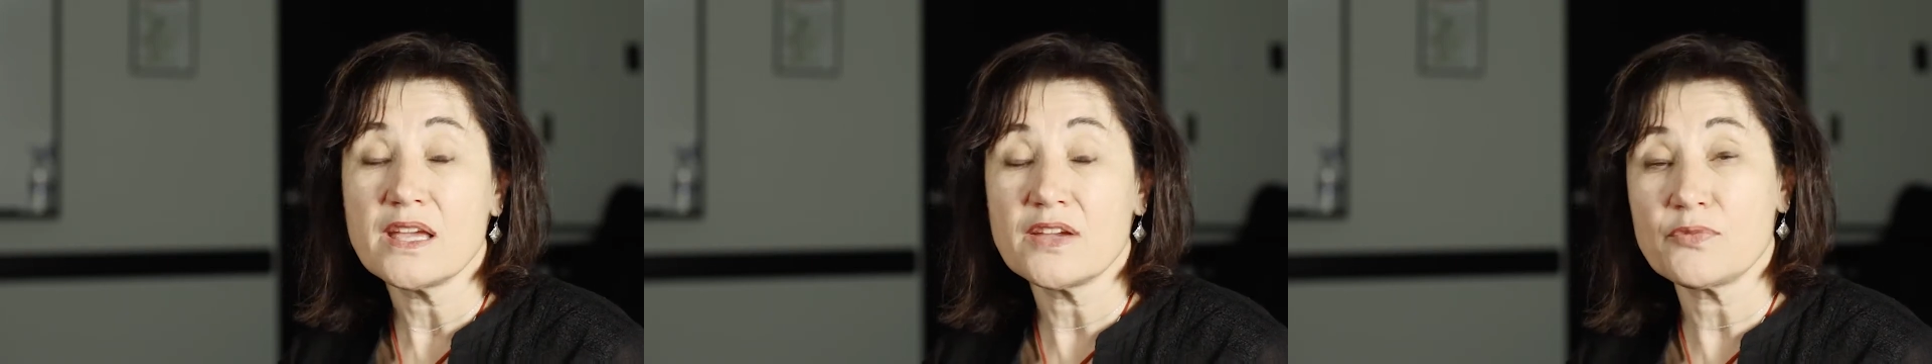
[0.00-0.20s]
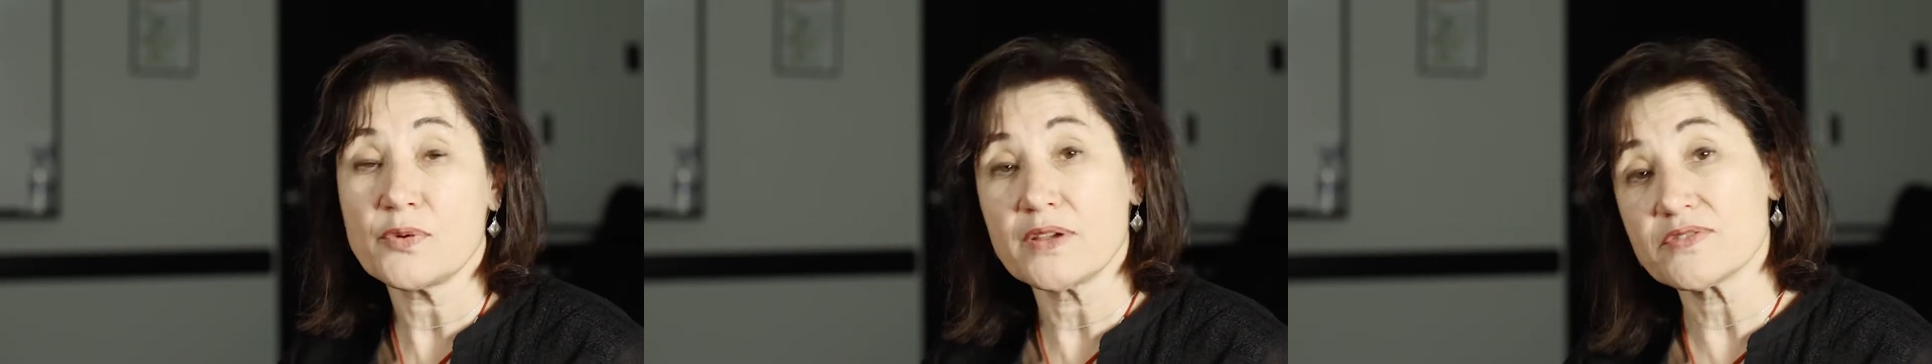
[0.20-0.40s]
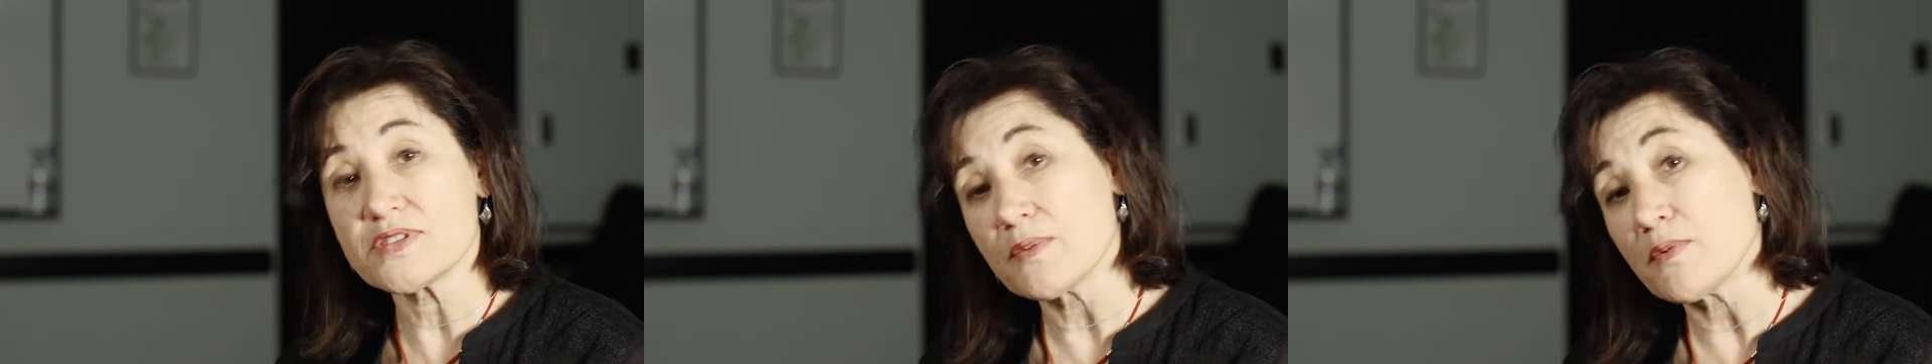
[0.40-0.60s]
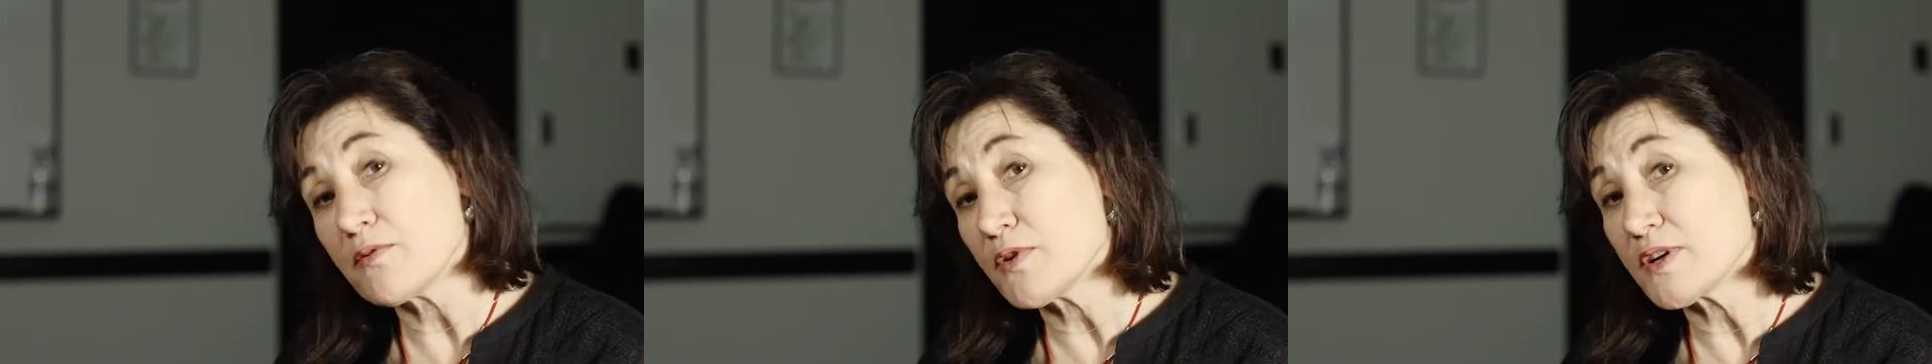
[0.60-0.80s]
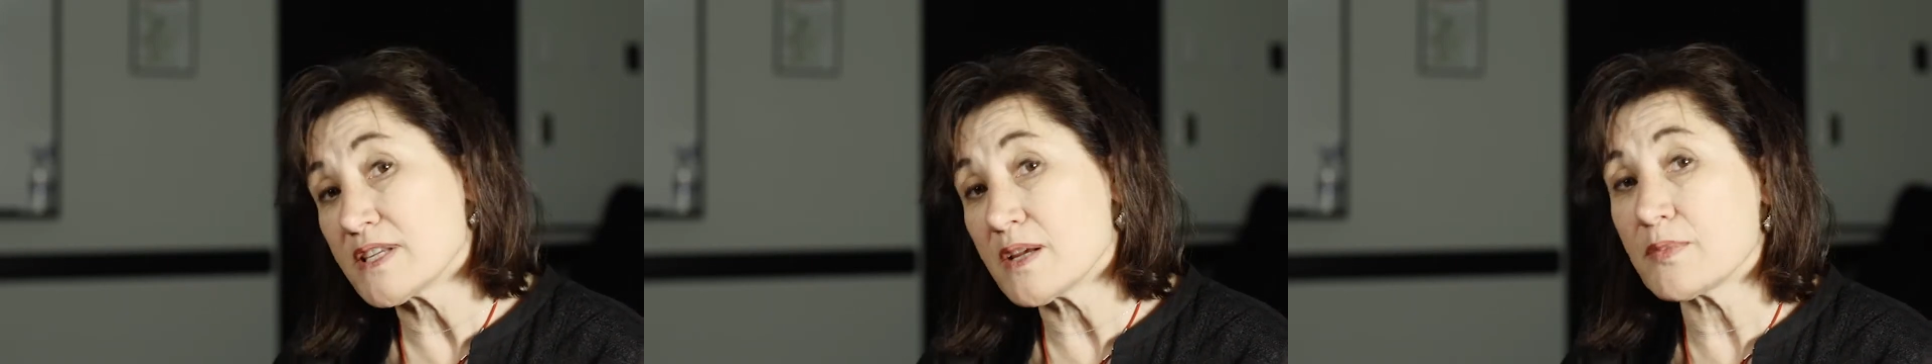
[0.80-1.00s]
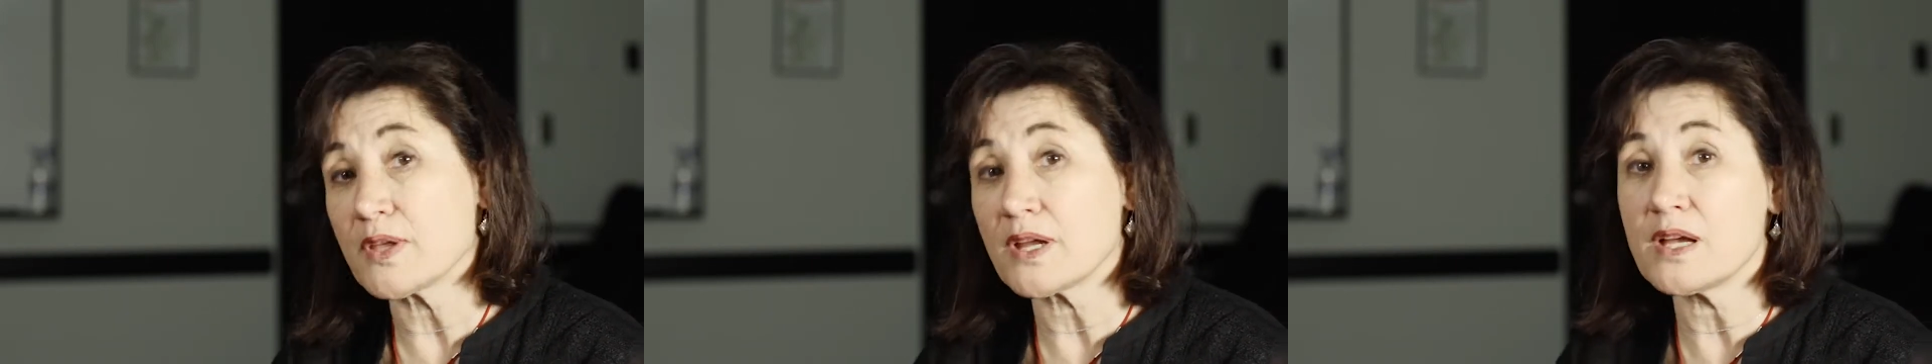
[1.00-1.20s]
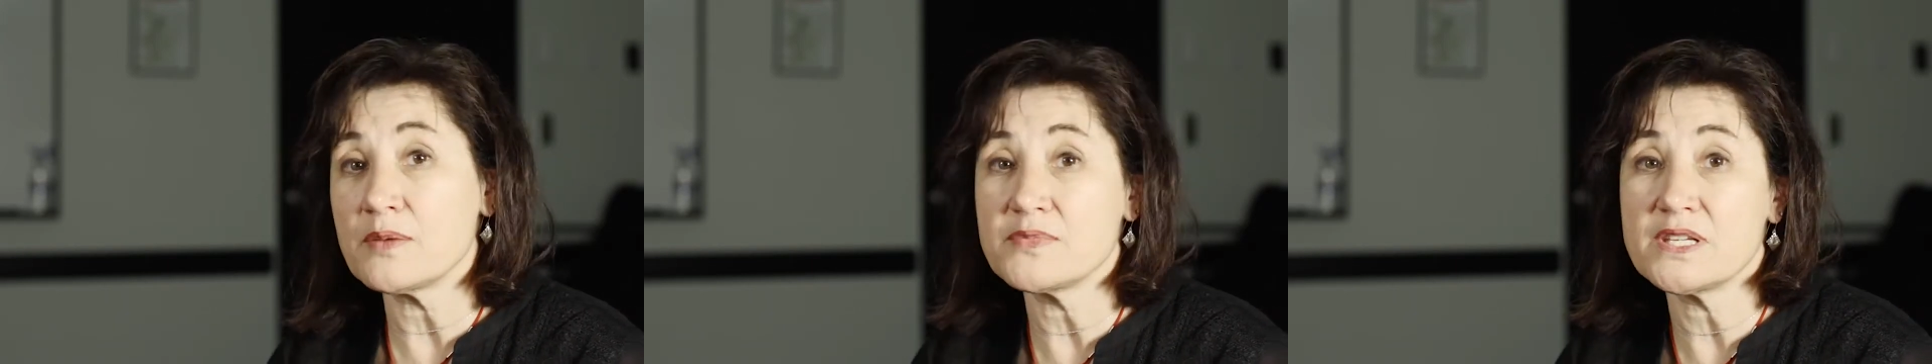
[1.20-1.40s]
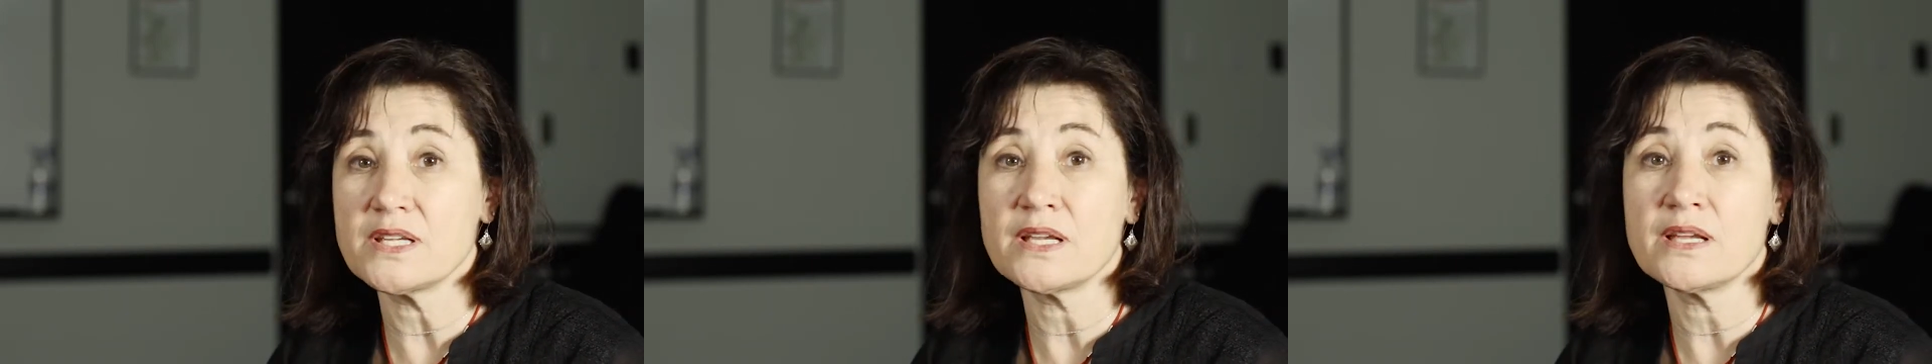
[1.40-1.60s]
if we have someone, for example, that
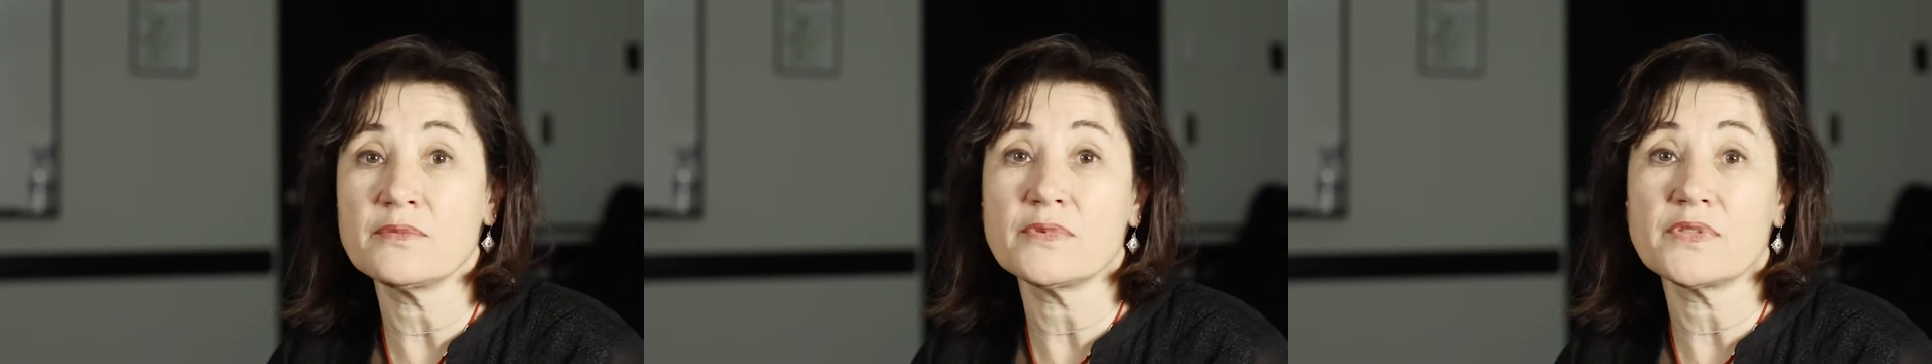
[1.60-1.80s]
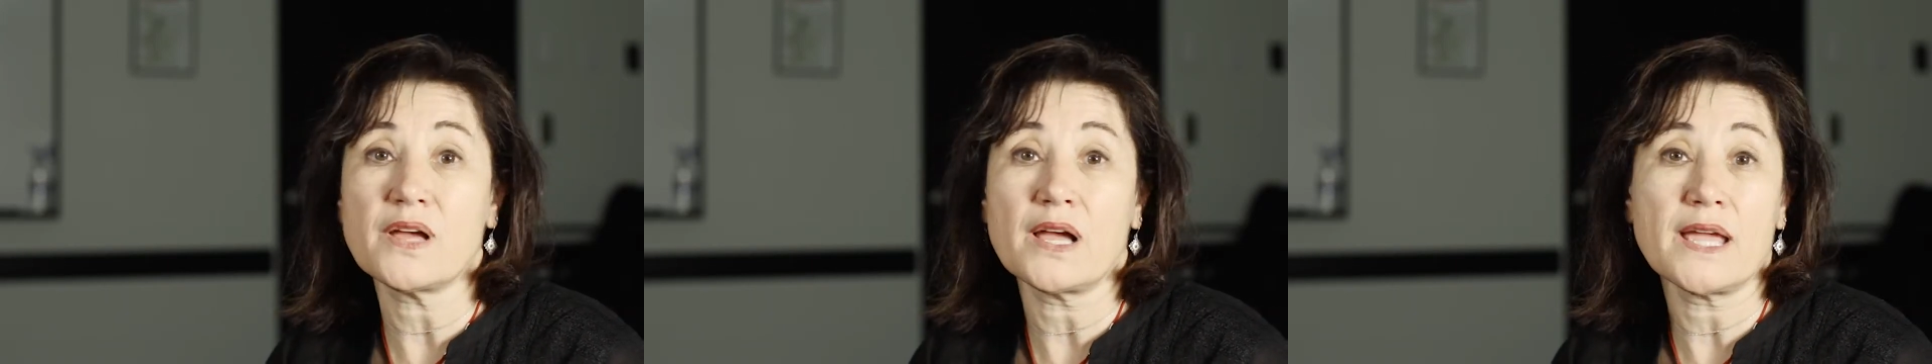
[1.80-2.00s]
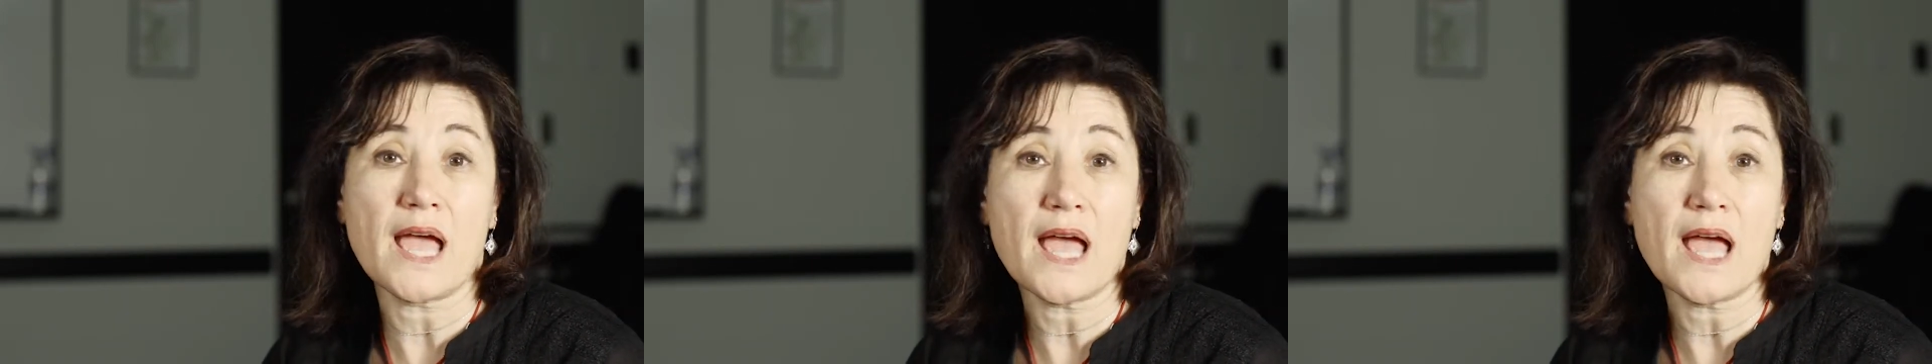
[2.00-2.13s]
comes in with high